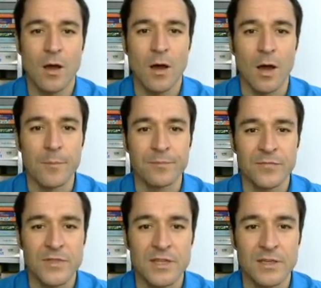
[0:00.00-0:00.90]
Um,
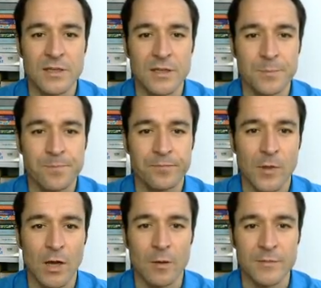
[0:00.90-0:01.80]
the
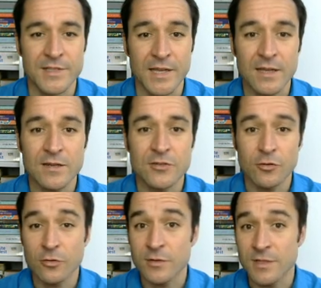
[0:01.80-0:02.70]
um, second
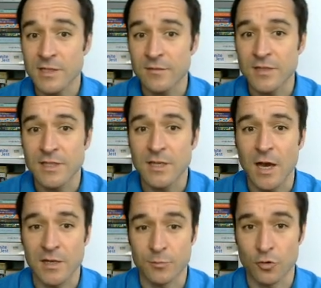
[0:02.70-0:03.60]
synchronous activity
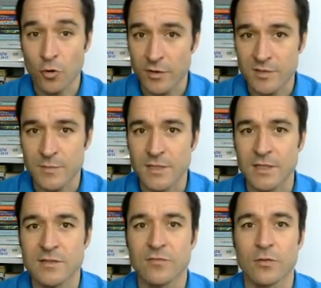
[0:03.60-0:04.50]
are the progress
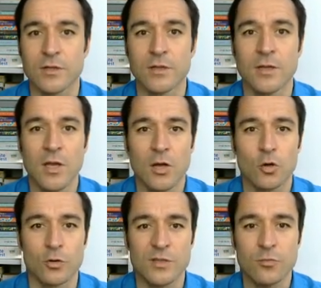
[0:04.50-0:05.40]
meetings for the
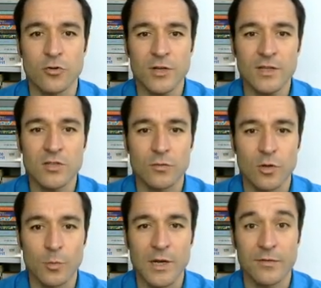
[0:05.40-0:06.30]
course project. So you
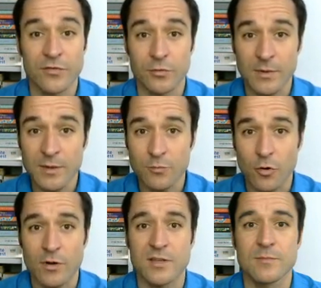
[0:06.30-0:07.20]
will have three
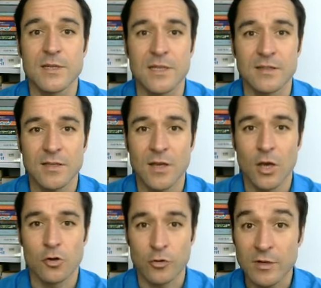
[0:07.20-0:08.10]
progress meetings
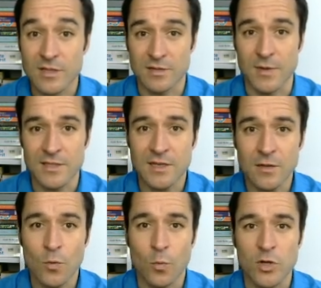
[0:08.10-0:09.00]
during the
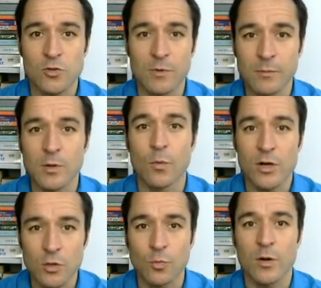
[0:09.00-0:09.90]
semester, which will be
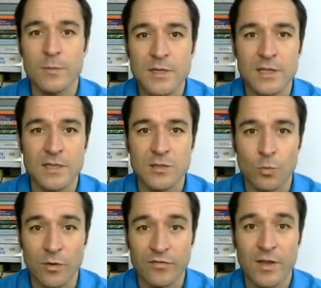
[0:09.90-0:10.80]
one-on-one -on -one meetings
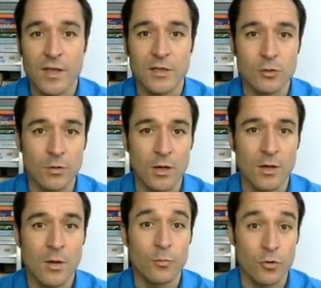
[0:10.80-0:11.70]
with
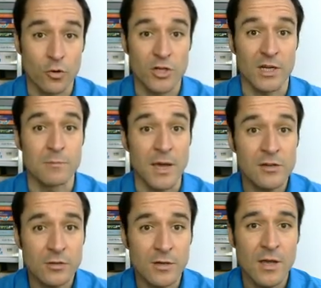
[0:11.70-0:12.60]
your project
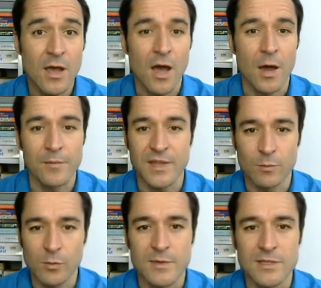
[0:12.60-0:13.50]
mentor. Um, they
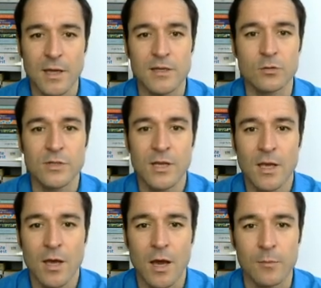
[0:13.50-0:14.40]
will be scheduled
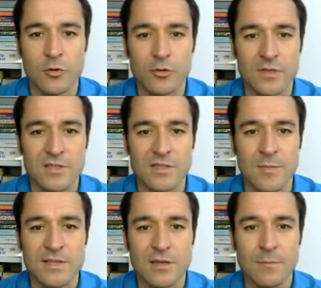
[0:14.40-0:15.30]
um, during the
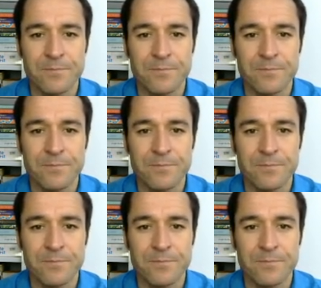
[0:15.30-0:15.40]
semester.